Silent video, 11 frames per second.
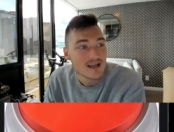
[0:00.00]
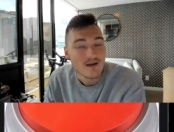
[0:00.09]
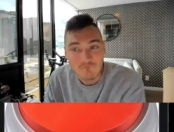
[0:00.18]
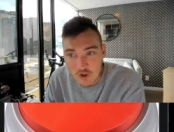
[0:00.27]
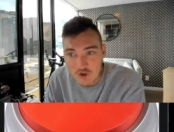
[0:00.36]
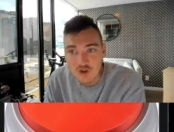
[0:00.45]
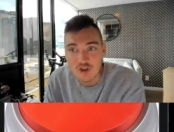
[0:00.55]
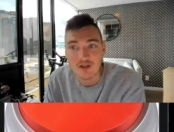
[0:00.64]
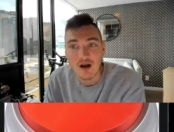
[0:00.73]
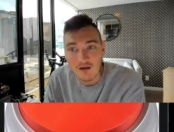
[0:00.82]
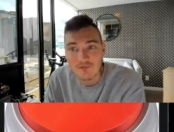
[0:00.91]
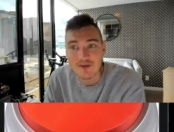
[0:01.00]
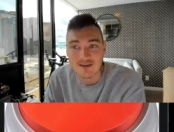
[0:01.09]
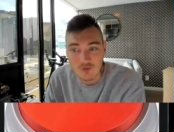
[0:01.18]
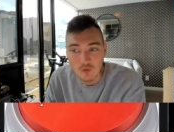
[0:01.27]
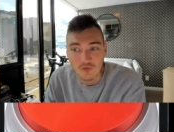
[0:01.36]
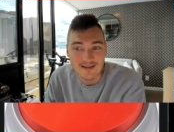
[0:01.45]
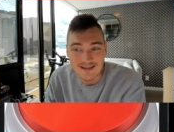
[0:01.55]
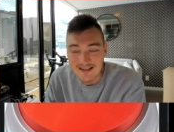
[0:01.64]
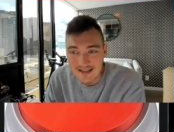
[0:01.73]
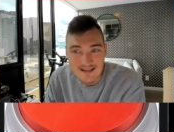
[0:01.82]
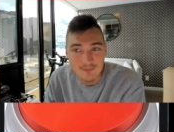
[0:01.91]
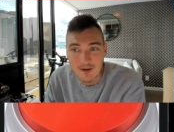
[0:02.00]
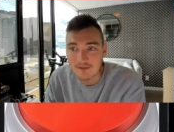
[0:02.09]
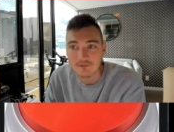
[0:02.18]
version of this tool that's an easy button for